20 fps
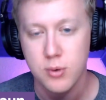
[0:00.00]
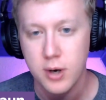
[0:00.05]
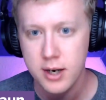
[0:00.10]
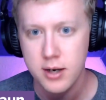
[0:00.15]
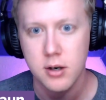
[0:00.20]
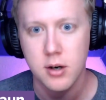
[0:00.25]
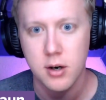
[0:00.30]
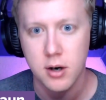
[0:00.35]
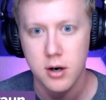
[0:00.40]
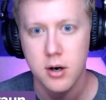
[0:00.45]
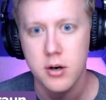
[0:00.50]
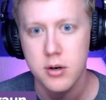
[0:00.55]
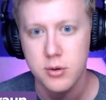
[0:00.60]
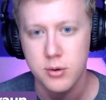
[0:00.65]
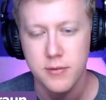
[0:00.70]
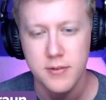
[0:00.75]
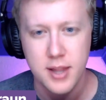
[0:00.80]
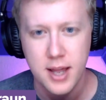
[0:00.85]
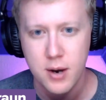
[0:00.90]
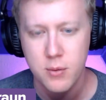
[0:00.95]
right guard,
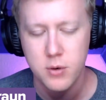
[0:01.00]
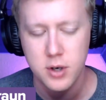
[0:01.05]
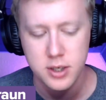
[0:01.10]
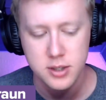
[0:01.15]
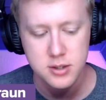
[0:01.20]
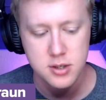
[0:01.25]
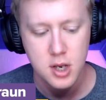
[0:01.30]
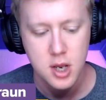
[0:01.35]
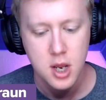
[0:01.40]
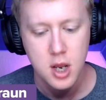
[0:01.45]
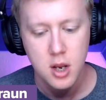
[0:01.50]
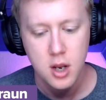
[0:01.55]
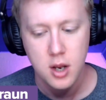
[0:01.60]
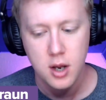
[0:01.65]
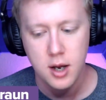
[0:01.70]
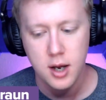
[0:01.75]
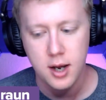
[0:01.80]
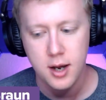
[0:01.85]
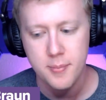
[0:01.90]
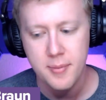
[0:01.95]
whoever that was,
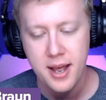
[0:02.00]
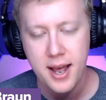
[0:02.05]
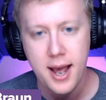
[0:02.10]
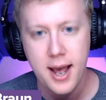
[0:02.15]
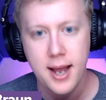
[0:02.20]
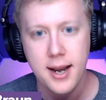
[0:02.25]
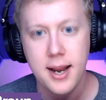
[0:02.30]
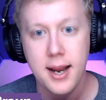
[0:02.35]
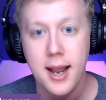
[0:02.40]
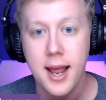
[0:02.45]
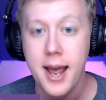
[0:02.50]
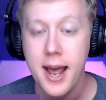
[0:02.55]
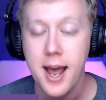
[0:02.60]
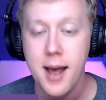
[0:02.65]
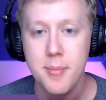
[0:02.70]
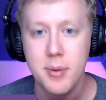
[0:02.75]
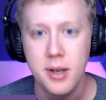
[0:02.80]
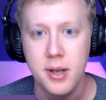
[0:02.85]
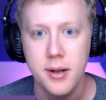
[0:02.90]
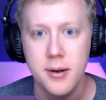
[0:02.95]
had a
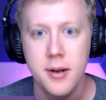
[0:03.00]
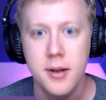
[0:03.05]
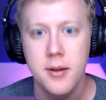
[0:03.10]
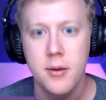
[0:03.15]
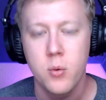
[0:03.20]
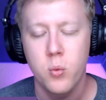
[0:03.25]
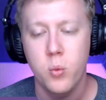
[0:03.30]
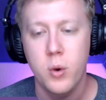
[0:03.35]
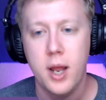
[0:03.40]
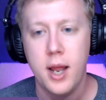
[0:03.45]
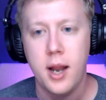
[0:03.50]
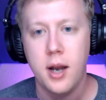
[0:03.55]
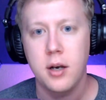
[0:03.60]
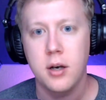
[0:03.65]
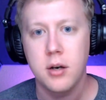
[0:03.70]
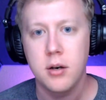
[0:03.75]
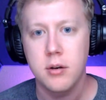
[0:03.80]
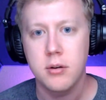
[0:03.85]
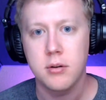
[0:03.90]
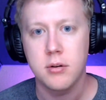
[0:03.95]
habit
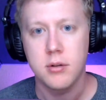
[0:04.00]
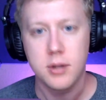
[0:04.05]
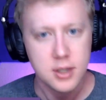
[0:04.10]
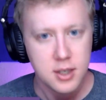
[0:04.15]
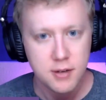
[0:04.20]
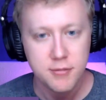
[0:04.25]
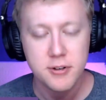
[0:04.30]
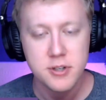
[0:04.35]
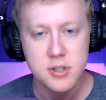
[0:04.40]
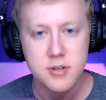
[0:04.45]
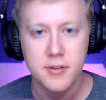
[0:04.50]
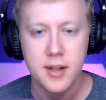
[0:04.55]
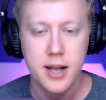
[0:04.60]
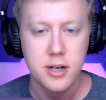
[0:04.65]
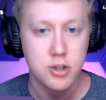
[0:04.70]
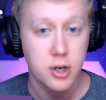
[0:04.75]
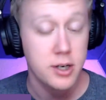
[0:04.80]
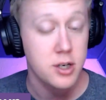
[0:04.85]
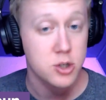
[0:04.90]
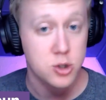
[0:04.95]
when the defensive
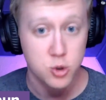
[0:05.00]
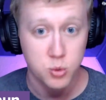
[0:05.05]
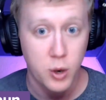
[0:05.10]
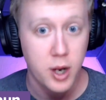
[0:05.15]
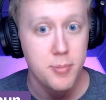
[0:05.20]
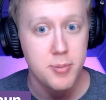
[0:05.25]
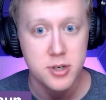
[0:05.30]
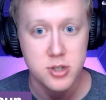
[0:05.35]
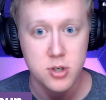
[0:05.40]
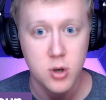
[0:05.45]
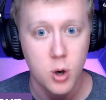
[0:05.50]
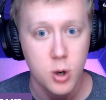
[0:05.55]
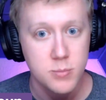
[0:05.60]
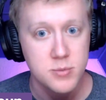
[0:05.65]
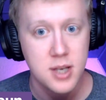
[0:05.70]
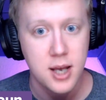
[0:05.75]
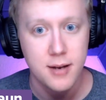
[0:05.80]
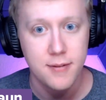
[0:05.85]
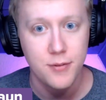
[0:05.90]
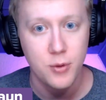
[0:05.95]
line tried to swipe his
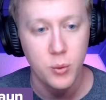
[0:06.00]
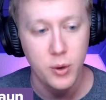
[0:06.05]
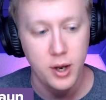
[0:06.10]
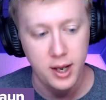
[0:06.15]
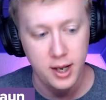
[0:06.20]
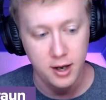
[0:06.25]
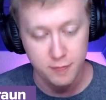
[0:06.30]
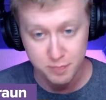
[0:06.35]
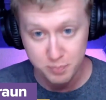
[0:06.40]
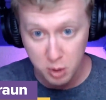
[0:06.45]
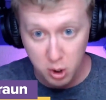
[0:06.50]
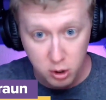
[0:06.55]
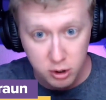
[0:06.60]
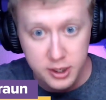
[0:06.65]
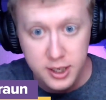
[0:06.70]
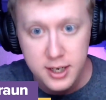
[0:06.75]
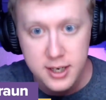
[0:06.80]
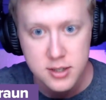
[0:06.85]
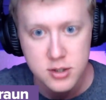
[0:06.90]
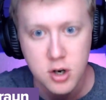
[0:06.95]
arms out of the way of
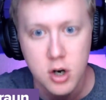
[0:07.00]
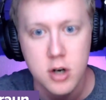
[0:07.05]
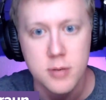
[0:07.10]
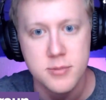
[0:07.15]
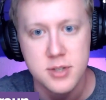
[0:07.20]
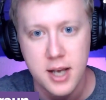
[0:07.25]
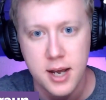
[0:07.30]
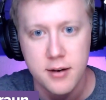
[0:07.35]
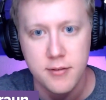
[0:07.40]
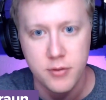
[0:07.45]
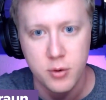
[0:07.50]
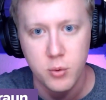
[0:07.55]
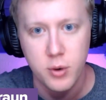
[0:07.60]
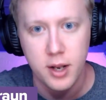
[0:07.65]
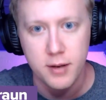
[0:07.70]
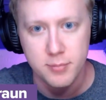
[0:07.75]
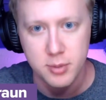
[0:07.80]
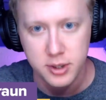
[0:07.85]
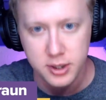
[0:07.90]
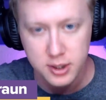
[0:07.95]
pulling his arms out of the
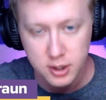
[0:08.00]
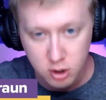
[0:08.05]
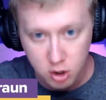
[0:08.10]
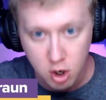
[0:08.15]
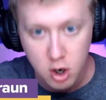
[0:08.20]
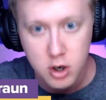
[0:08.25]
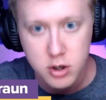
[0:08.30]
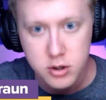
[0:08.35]
way, pulling his